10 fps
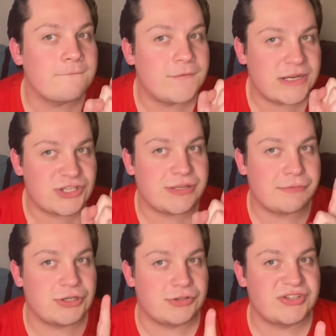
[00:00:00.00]
finish the
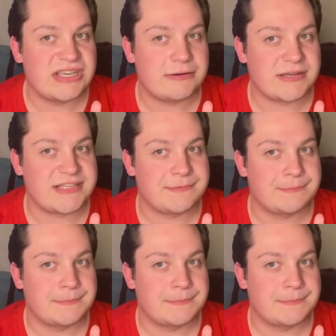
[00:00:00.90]
original series.